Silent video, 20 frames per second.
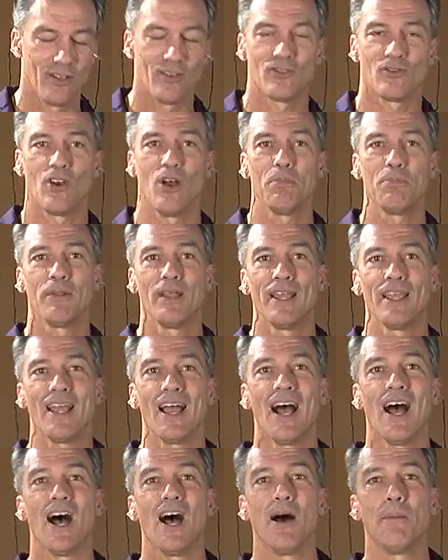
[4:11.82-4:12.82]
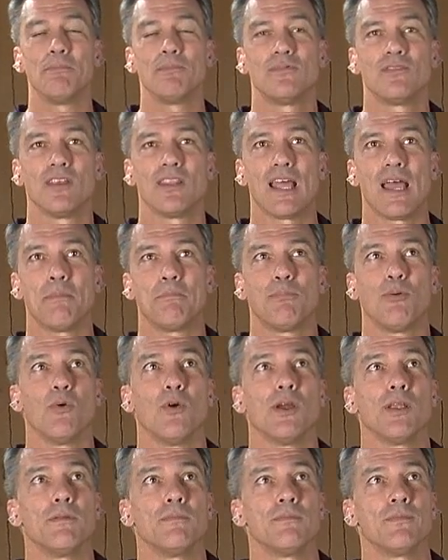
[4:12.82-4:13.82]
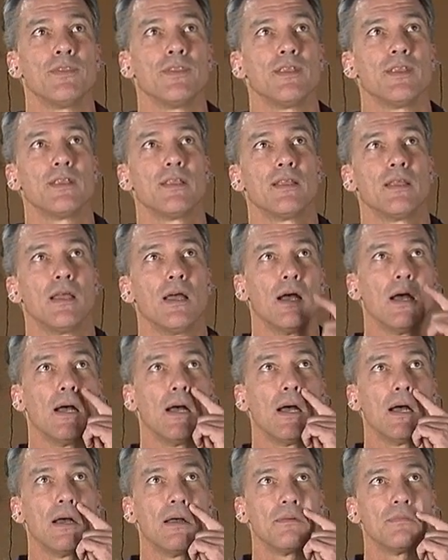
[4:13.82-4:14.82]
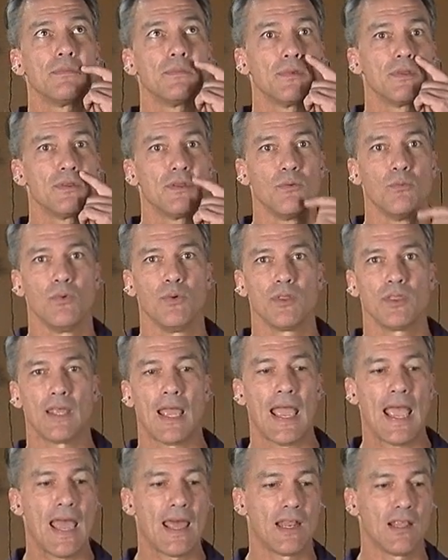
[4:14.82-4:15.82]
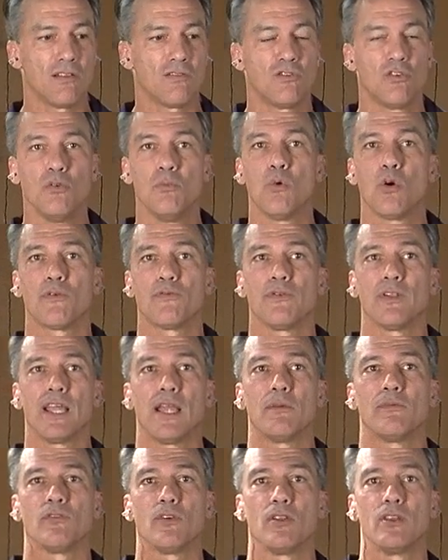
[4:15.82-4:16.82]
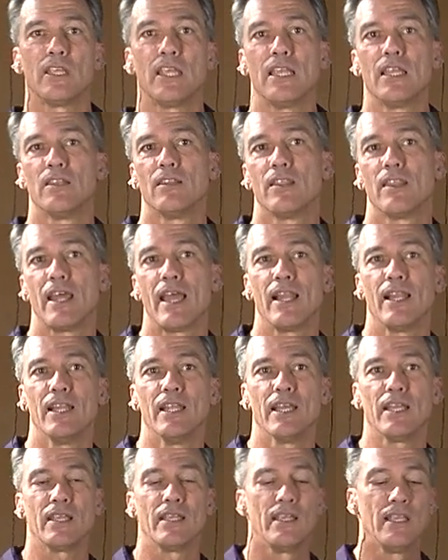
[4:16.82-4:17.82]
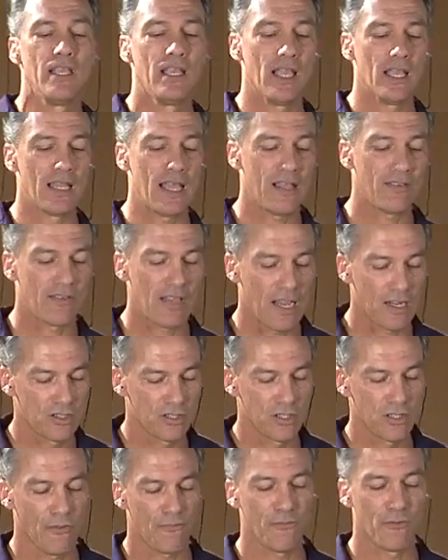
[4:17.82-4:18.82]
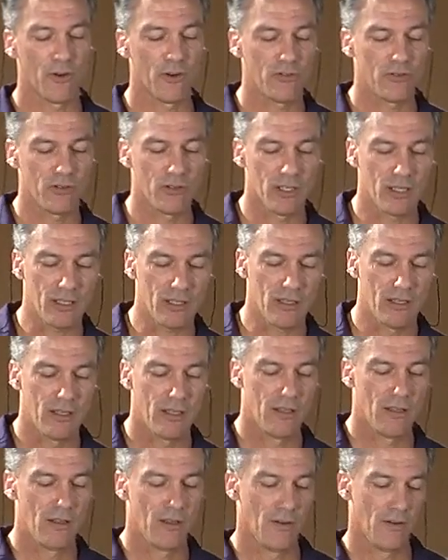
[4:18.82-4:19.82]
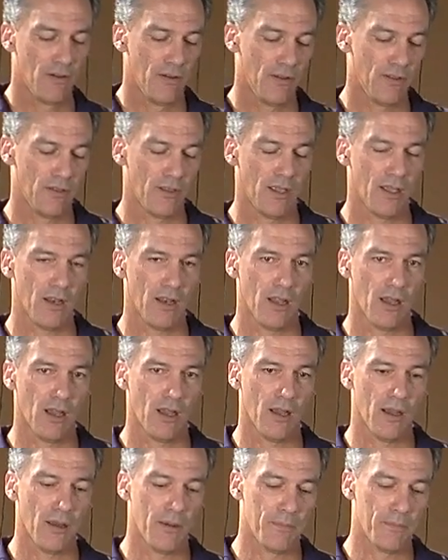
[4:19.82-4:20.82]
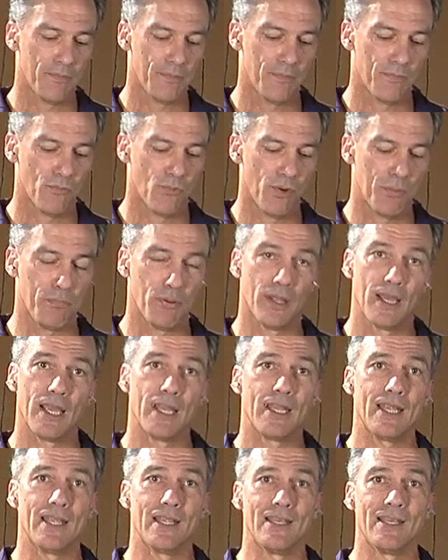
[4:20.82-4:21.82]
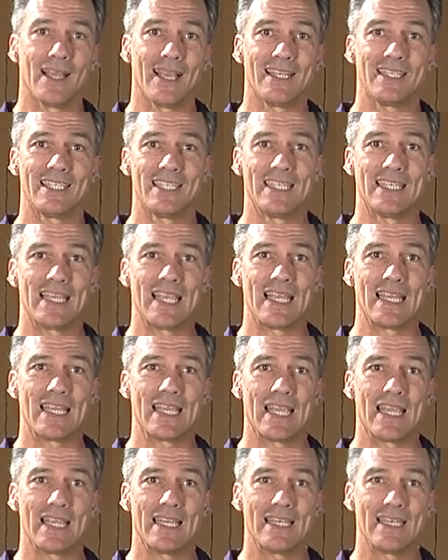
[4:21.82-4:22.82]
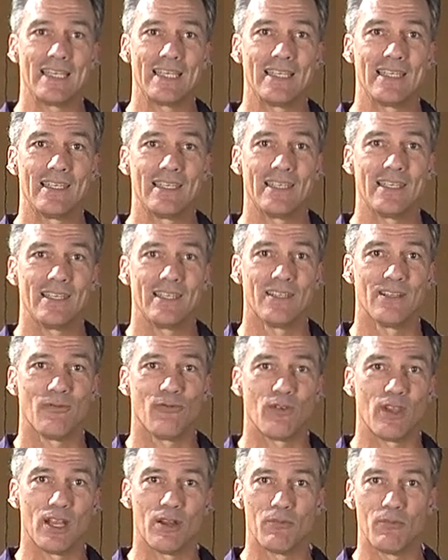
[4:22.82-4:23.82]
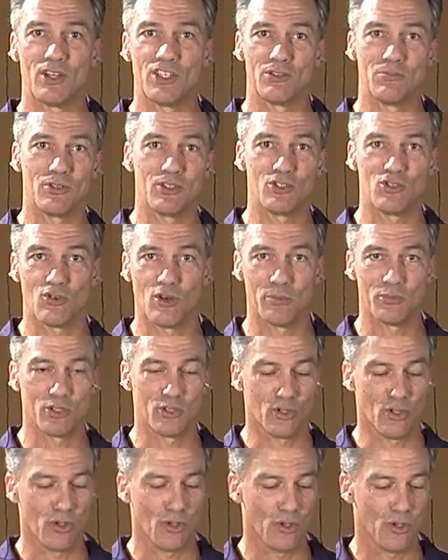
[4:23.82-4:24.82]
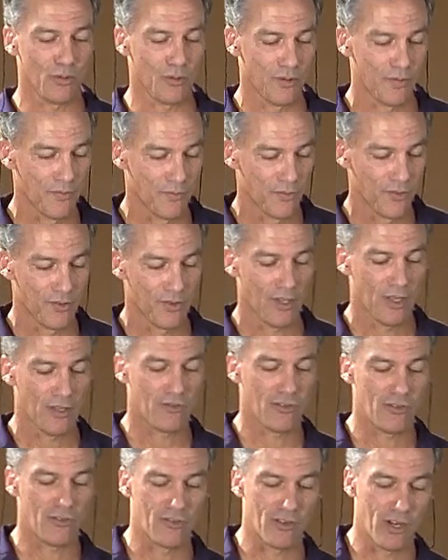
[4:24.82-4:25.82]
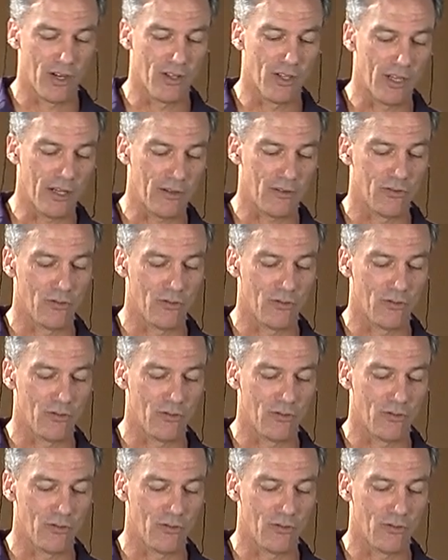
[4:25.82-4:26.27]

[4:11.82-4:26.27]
So I'll play up to that point uh, with adding two more flams on the end of that lick. And that's actually the first lick that um, we played in 1988 in the Phantom Regiment drum solo. That's a snare lick.